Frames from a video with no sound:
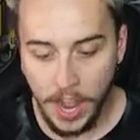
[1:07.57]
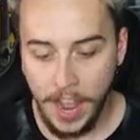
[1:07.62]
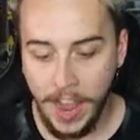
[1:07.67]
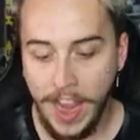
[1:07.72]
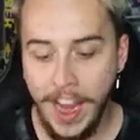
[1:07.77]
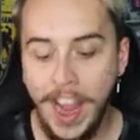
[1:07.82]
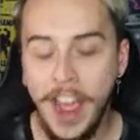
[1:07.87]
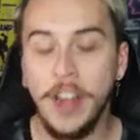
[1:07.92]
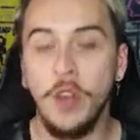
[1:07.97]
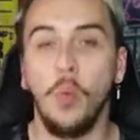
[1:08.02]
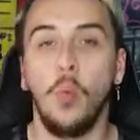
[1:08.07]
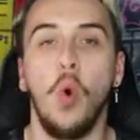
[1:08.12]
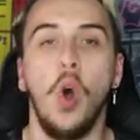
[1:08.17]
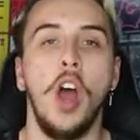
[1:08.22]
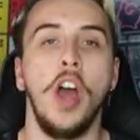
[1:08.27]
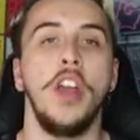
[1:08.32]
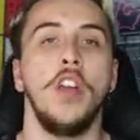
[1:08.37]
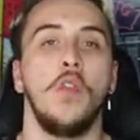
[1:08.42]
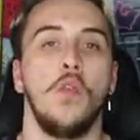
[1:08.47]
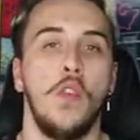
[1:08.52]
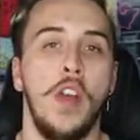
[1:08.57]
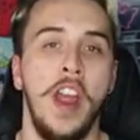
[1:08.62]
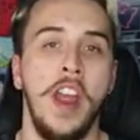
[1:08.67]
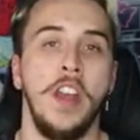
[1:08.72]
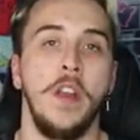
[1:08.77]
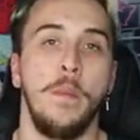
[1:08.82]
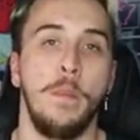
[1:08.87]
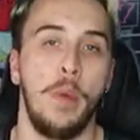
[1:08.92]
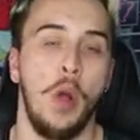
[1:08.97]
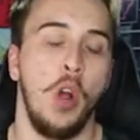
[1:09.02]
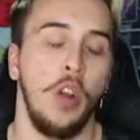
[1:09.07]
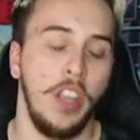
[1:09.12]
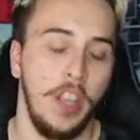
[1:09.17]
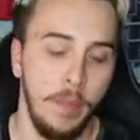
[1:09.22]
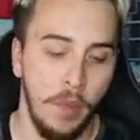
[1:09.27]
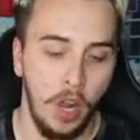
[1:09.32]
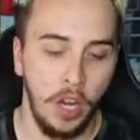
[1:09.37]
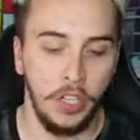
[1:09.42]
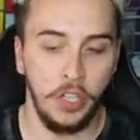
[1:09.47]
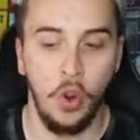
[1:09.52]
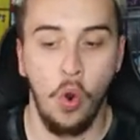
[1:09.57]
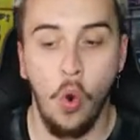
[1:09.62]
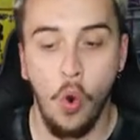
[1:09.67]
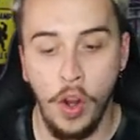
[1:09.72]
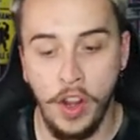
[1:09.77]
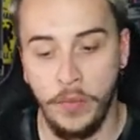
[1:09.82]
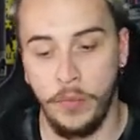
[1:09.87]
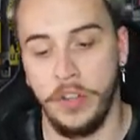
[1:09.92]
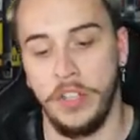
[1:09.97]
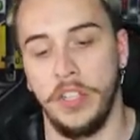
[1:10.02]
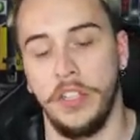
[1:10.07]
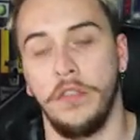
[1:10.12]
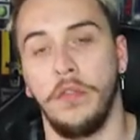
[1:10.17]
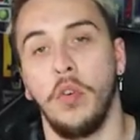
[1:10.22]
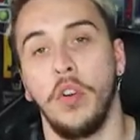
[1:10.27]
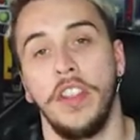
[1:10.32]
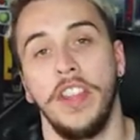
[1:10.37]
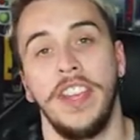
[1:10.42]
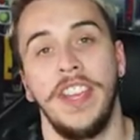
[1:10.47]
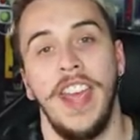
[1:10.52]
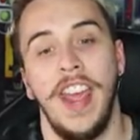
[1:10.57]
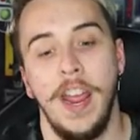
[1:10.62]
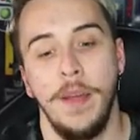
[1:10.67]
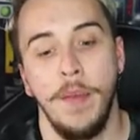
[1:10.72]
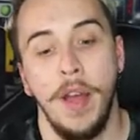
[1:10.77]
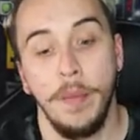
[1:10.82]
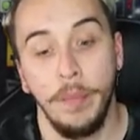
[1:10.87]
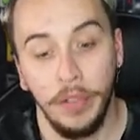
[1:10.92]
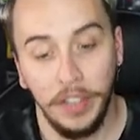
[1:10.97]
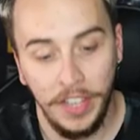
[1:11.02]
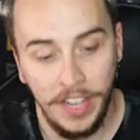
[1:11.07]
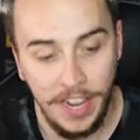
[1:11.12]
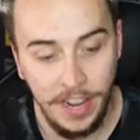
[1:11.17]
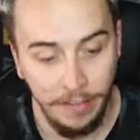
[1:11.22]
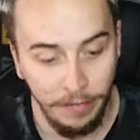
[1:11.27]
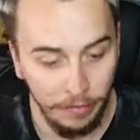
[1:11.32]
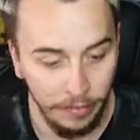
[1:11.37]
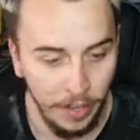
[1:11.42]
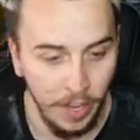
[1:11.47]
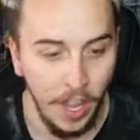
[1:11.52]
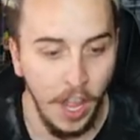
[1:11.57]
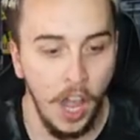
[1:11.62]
And one random Pokemon coin, which is for the game, I believe.